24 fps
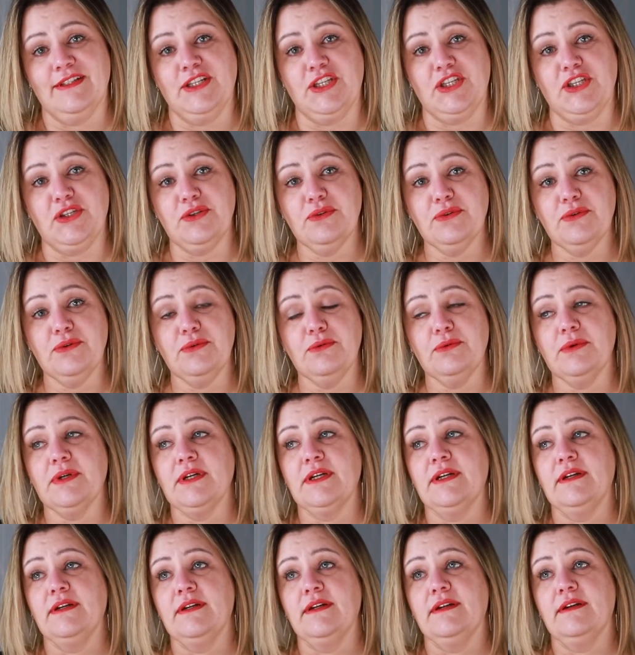you
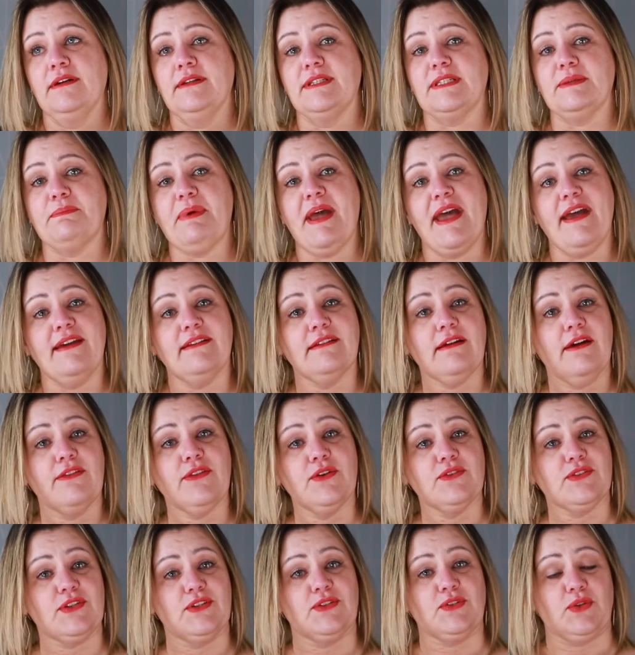depend on
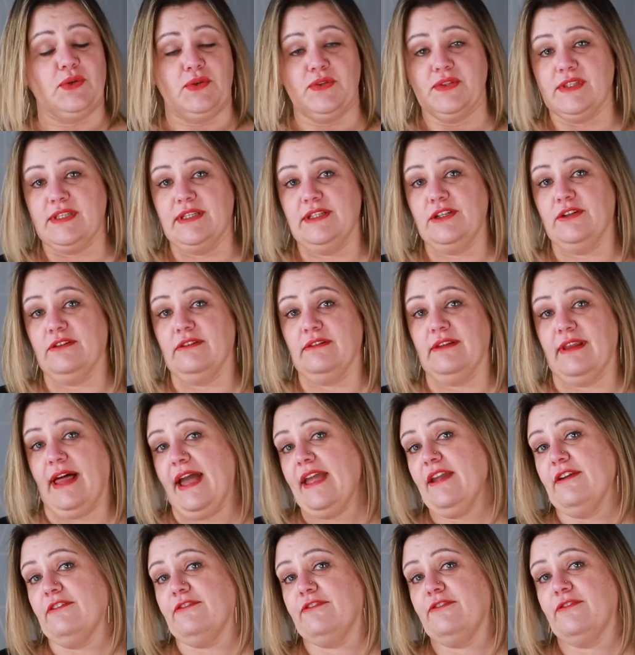those adults in your
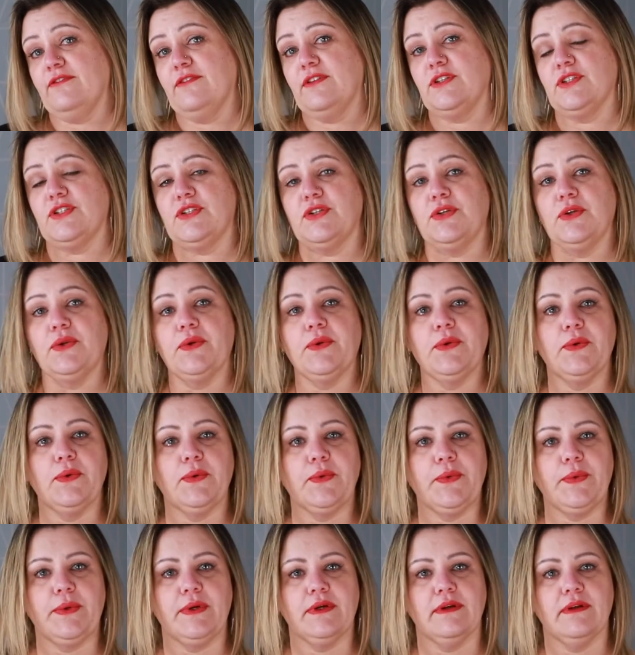life
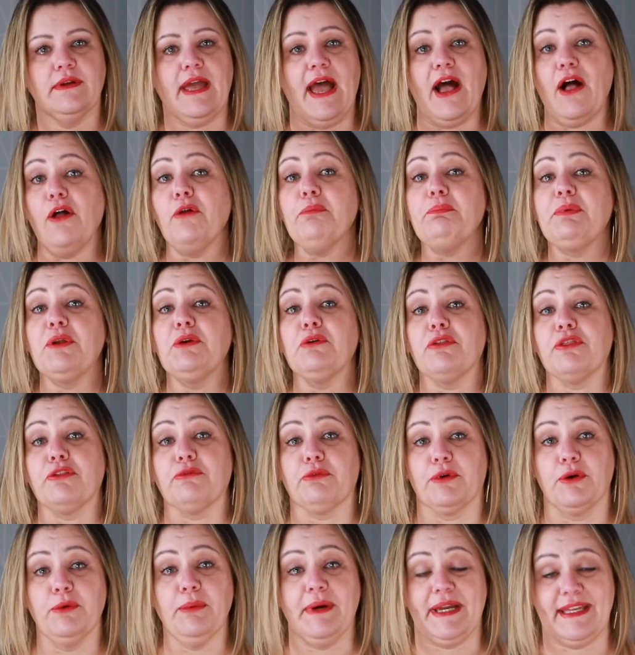to help you
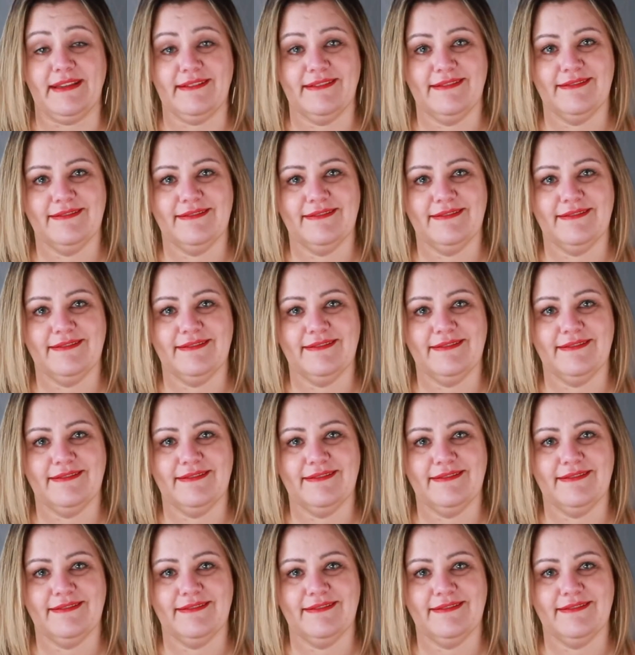through it.